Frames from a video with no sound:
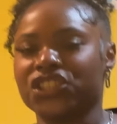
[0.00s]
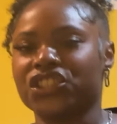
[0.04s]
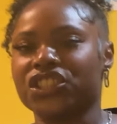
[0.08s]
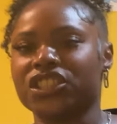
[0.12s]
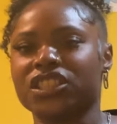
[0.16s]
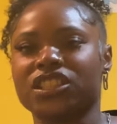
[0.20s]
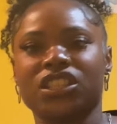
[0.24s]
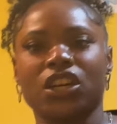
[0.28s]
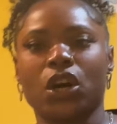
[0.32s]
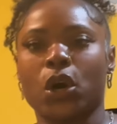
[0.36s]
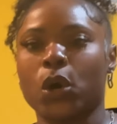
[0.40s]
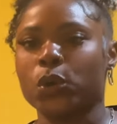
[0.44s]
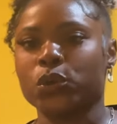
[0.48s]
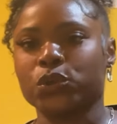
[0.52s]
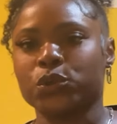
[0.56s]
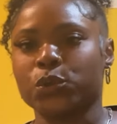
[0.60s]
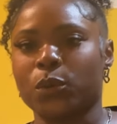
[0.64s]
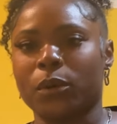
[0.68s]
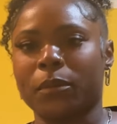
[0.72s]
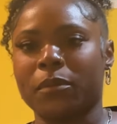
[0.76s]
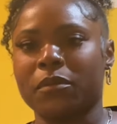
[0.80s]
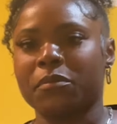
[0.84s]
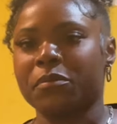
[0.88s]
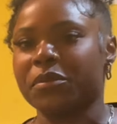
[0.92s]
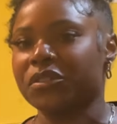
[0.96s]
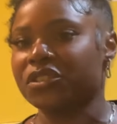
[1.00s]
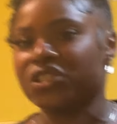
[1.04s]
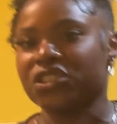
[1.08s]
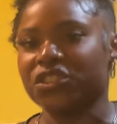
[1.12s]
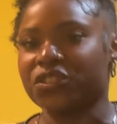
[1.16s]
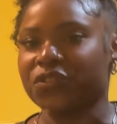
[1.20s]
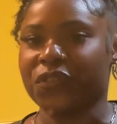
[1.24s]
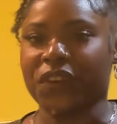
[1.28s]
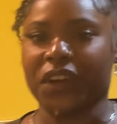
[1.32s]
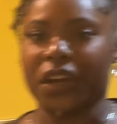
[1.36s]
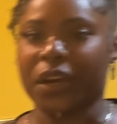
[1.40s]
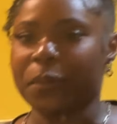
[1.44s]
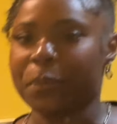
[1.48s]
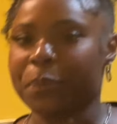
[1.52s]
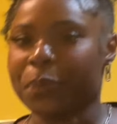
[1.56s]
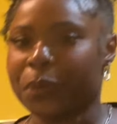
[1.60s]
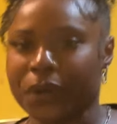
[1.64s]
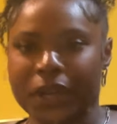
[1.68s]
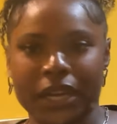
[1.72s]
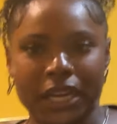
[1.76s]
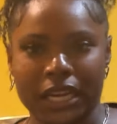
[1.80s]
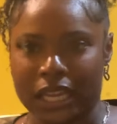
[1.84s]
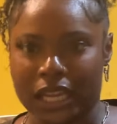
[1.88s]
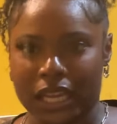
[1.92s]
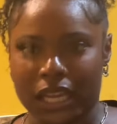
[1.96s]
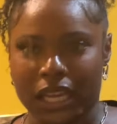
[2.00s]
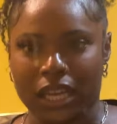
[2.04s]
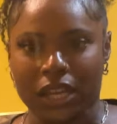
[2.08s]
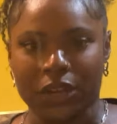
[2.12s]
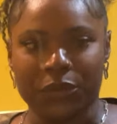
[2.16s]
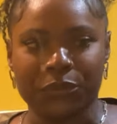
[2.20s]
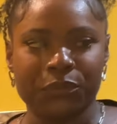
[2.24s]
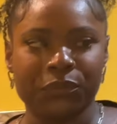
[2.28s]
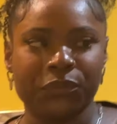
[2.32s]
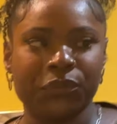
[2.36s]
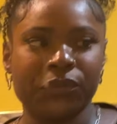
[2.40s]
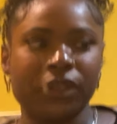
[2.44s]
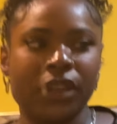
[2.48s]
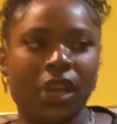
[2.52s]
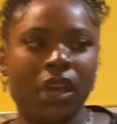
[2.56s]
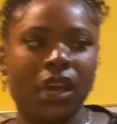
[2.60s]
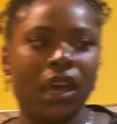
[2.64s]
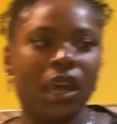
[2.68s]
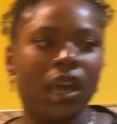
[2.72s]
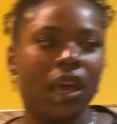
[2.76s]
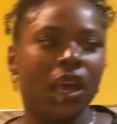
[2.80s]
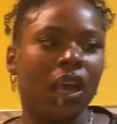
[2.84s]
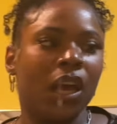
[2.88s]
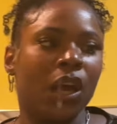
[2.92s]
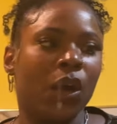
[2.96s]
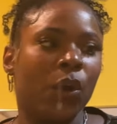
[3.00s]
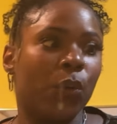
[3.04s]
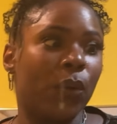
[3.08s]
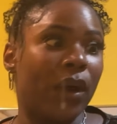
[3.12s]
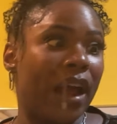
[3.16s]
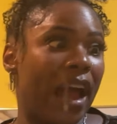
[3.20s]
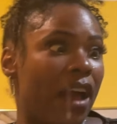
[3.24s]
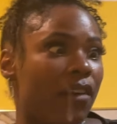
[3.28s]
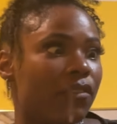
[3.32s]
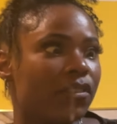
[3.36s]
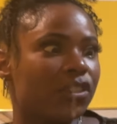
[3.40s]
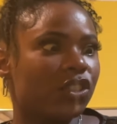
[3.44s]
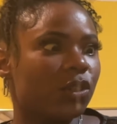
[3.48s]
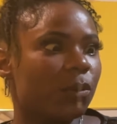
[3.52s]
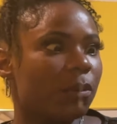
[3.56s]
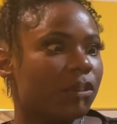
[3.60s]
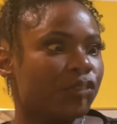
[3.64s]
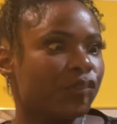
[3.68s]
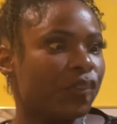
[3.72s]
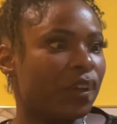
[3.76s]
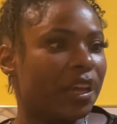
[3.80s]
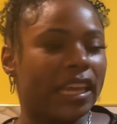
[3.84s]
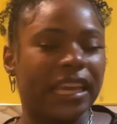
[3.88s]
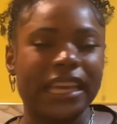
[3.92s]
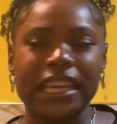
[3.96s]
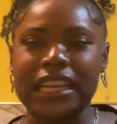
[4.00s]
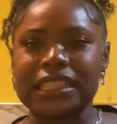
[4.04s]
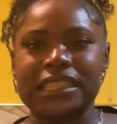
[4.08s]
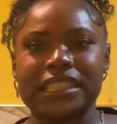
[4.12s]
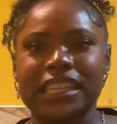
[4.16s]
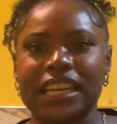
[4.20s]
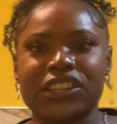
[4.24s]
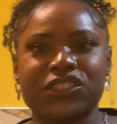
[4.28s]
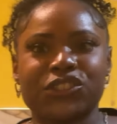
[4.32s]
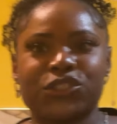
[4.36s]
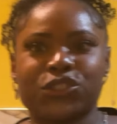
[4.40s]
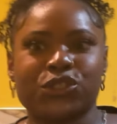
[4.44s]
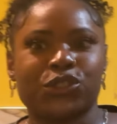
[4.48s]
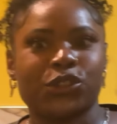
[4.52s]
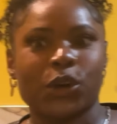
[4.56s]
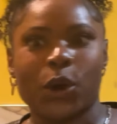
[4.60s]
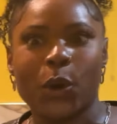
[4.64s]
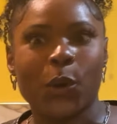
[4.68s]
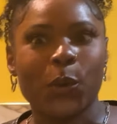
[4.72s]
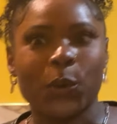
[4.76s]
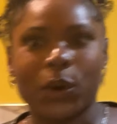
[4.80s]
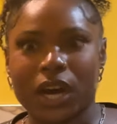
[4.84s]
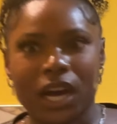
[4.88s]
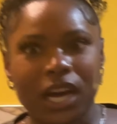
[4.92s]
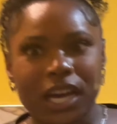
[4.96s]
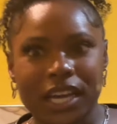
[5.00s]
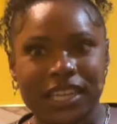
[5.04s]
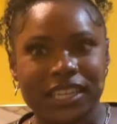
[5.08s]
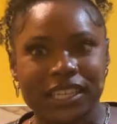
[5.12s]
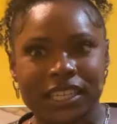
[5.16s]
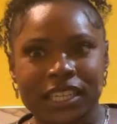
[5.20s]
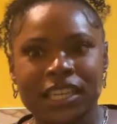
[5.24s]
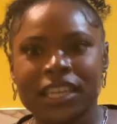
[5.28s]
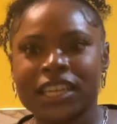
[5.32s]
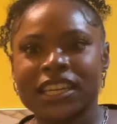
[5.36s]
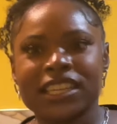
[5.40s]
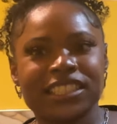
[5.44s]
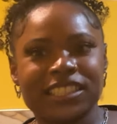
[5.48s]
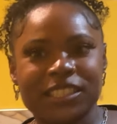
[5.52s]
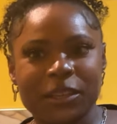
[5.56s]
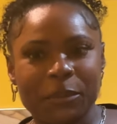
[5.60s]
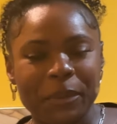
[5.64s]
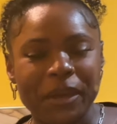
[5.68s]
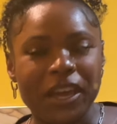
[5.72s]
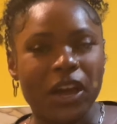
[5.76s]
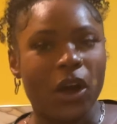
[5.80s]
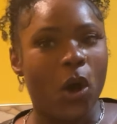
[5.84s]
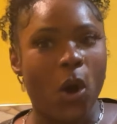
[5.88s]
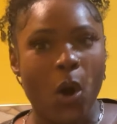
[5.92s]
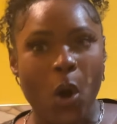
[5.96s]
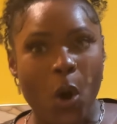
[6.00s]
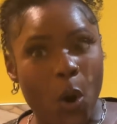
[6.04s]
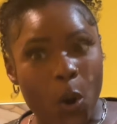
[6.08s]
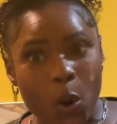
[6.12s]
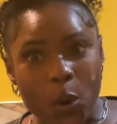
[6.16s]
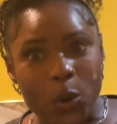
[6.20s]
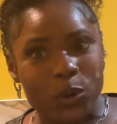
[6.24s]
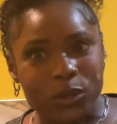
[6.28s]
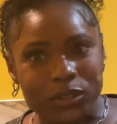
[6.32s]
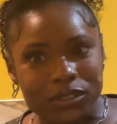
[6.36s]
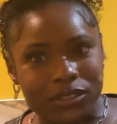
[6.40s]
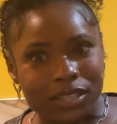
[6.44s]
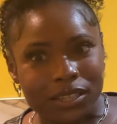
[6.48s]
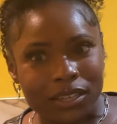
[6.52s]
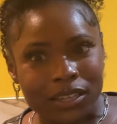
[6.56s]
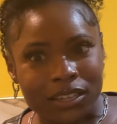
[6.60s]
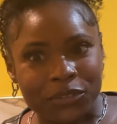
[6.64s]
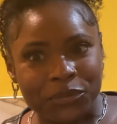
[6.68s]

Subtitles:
She's an older woman, but she's very pretty. We're having so much fun. He can dance so good to be old.